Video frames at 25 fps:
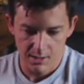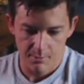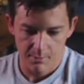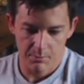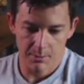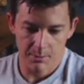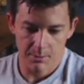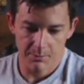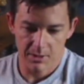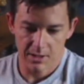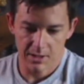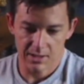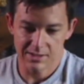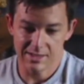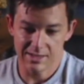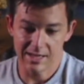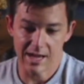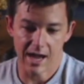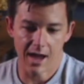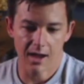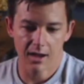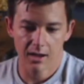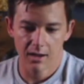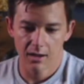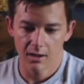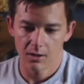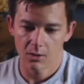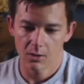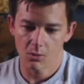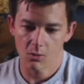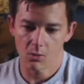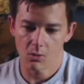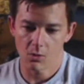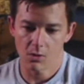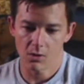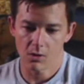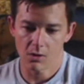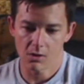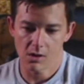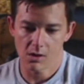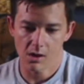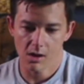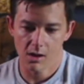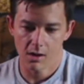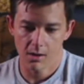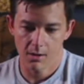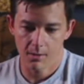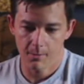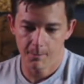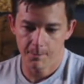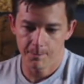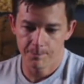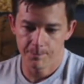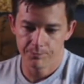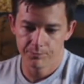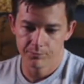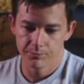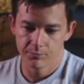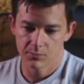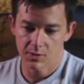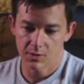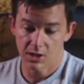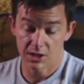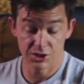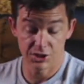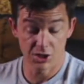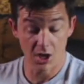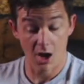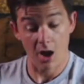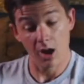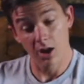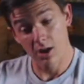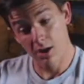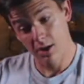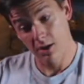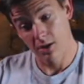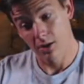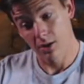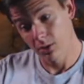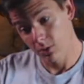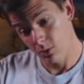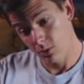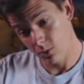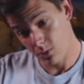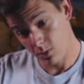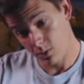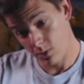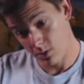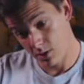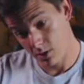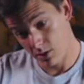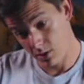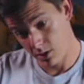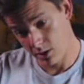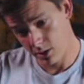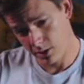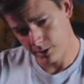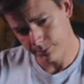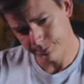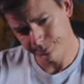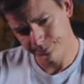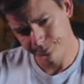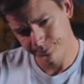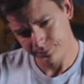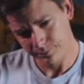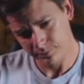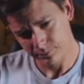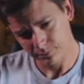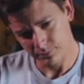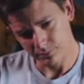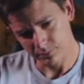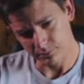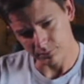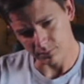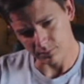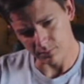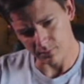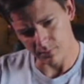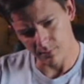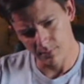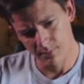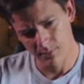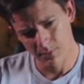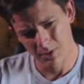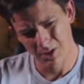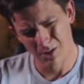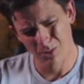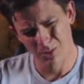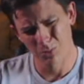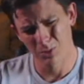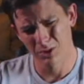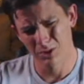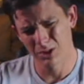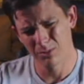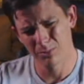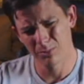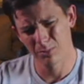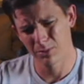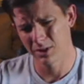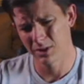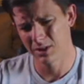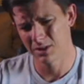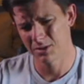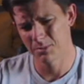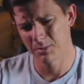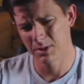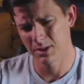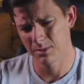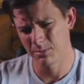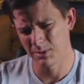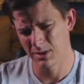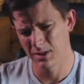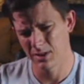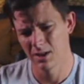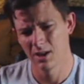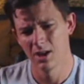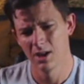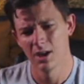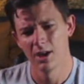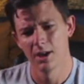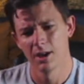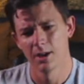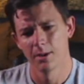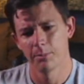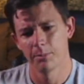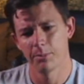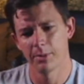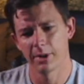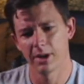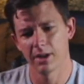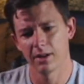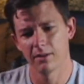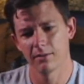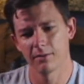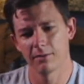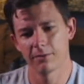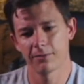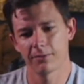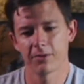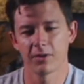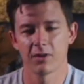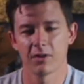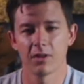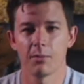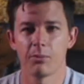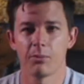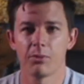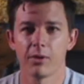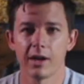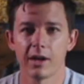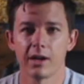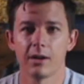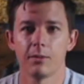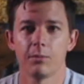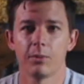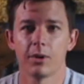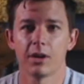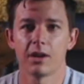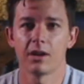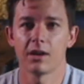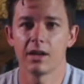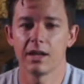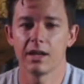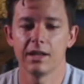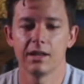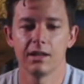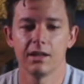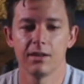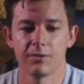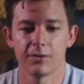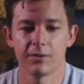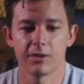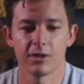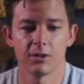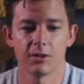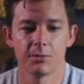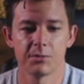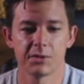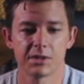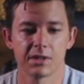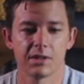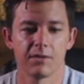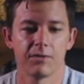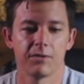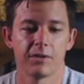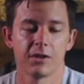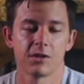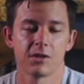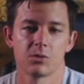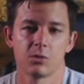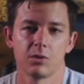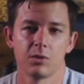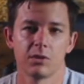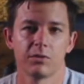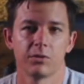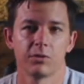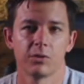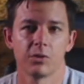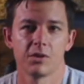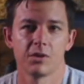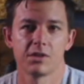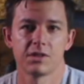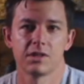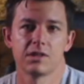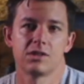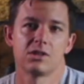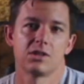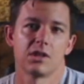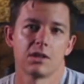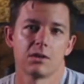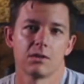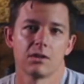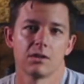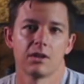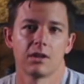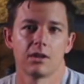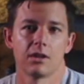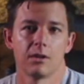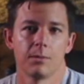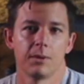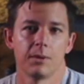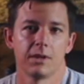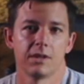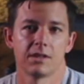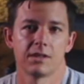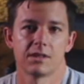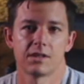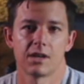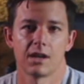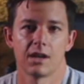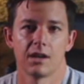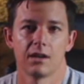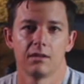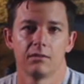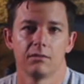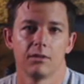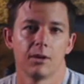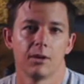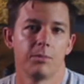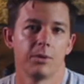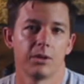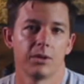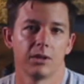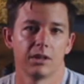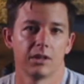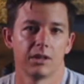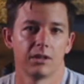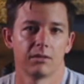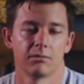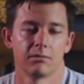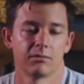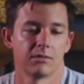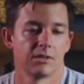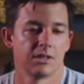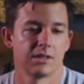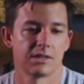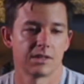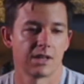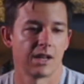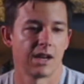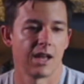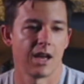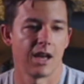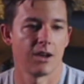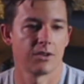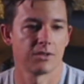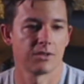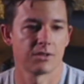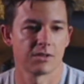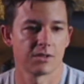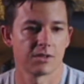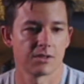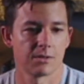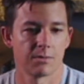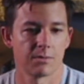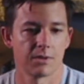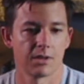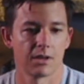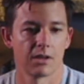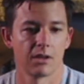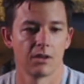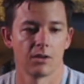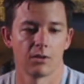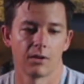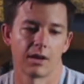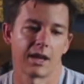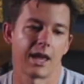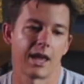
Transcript: maybe a deck or a dock or a wooden bridge maybe. But for the bread and butter indie films, if there's wood floors, it's generally going to be inside a building, inside a house or something, or a